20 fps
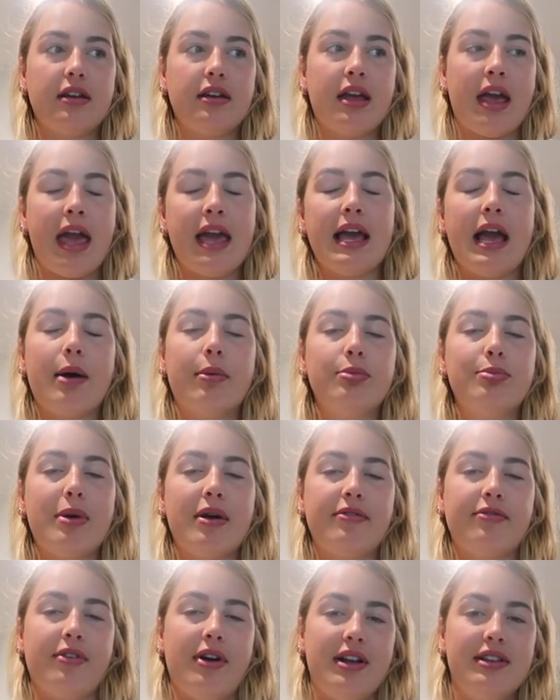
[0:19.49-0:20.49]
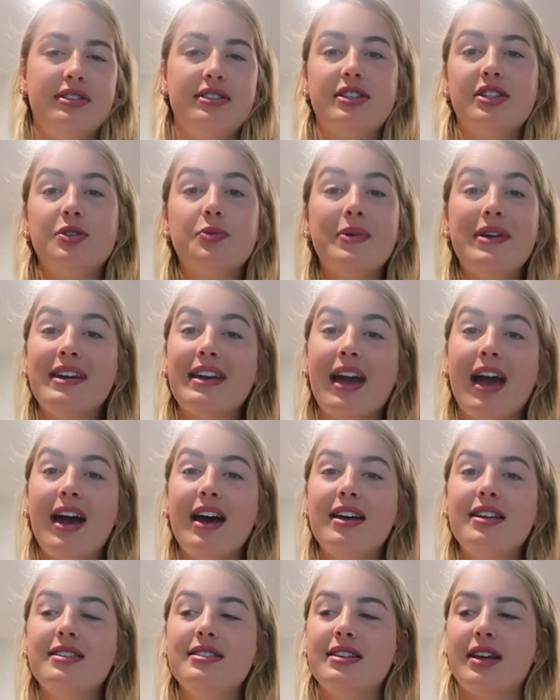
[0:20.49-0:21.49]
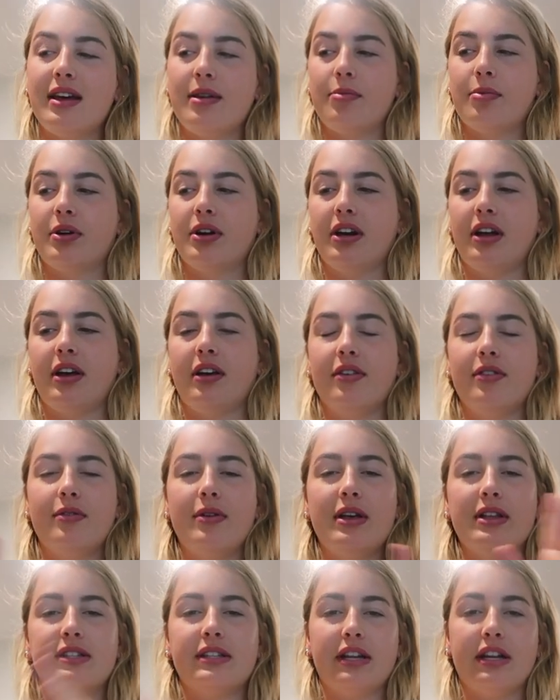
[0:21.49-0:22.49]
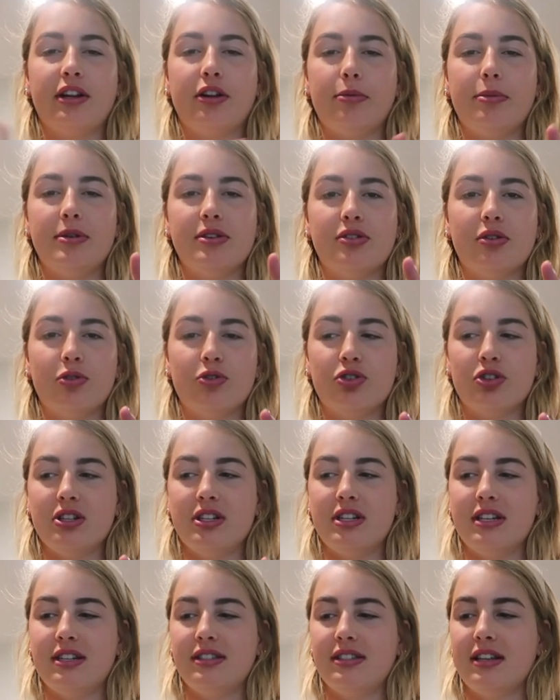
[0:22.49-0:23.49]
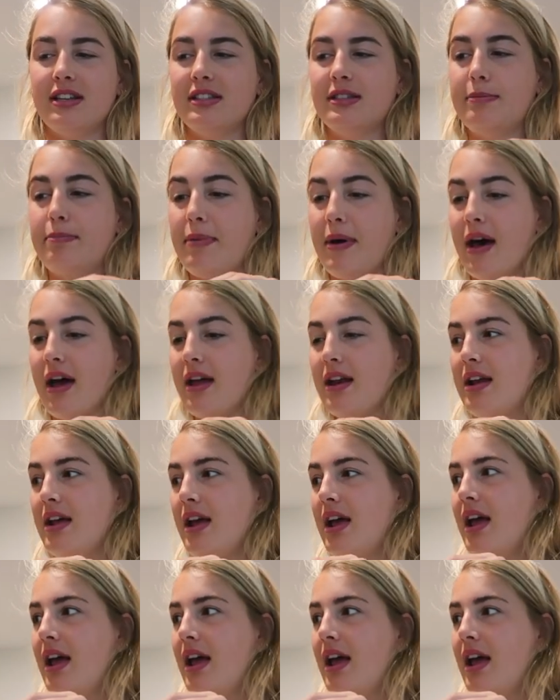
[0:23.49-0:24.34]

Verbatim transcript: hang out with my friends this weekend and we're gonna, it's, it'll be socially distanced, but